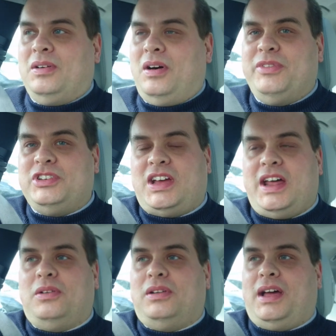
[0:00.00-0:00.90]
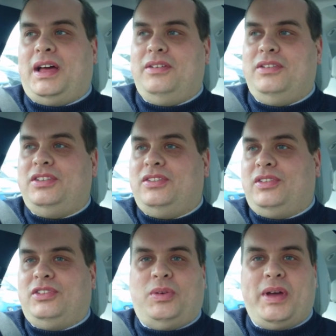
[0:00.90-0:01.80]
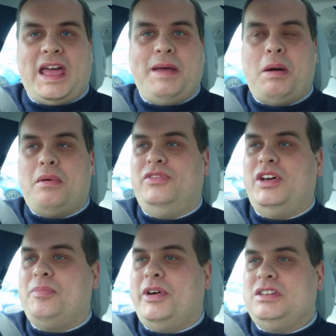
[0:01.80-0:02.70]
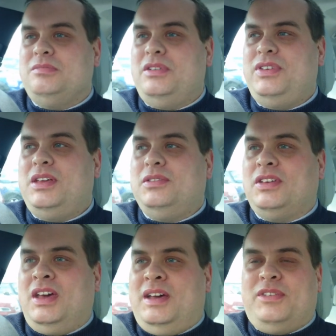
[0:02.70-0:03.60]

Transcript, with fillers: on the channel and so I came up with No Budget Reviews,